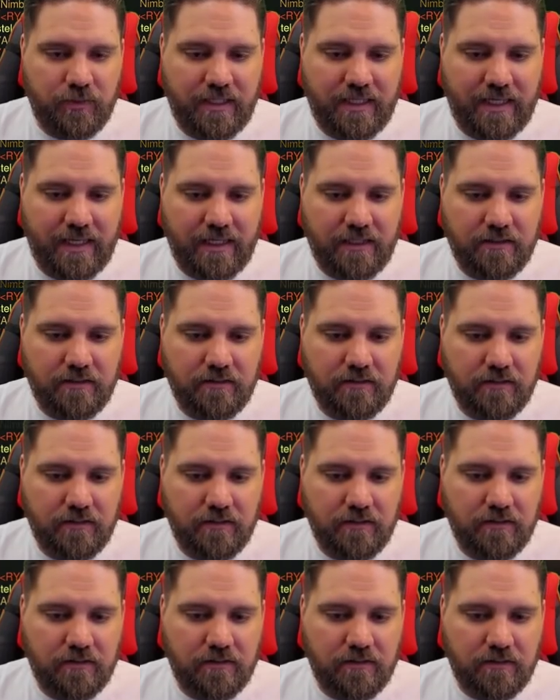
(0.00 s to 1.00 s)
we can.
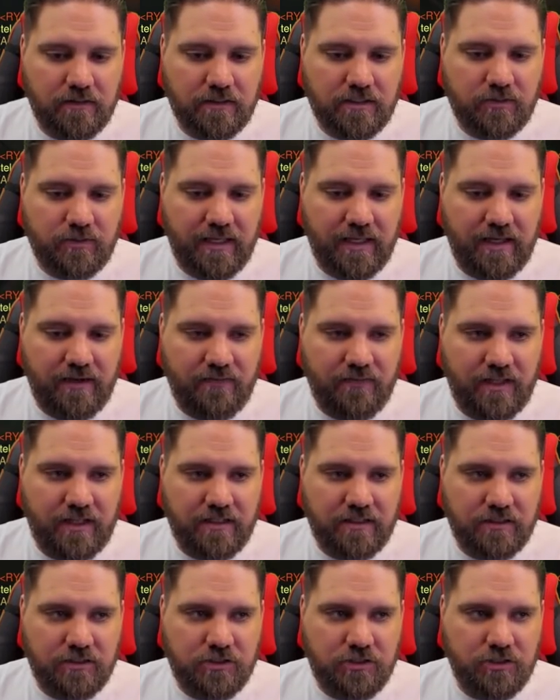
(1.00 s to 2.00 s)
Because we have that
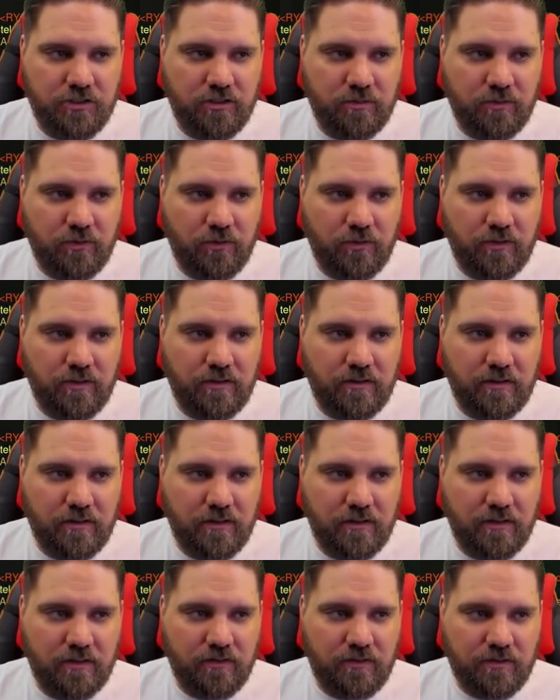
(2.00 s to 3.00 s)
In-Geom going.
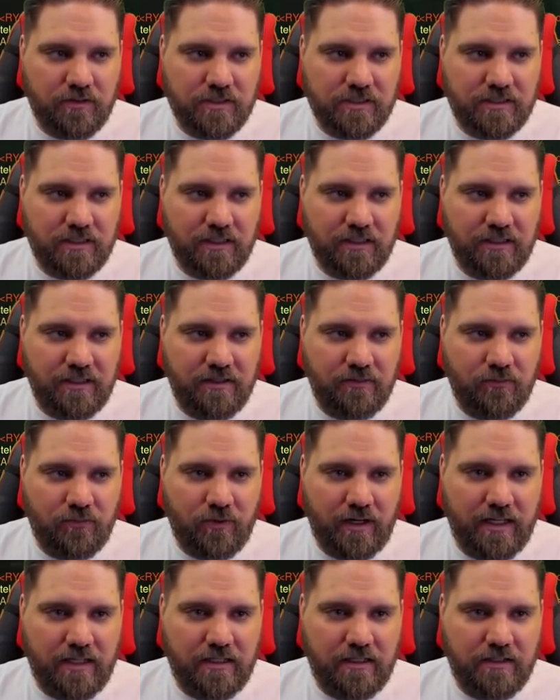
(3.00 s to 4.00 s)
There's an elite
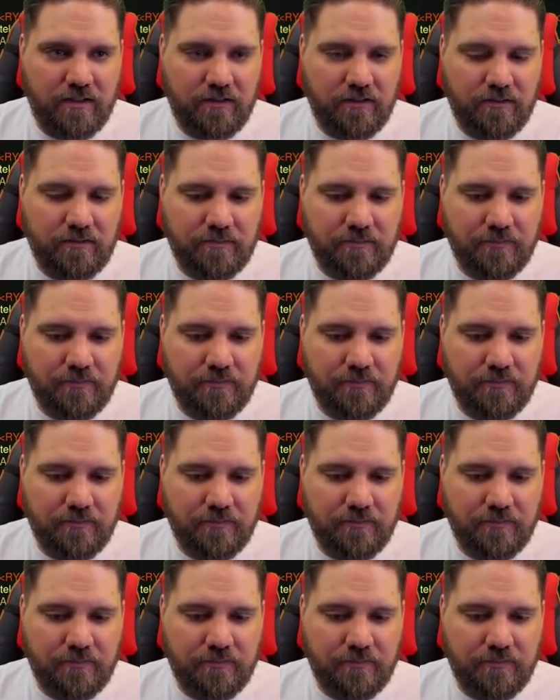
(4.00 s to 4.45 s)
right here.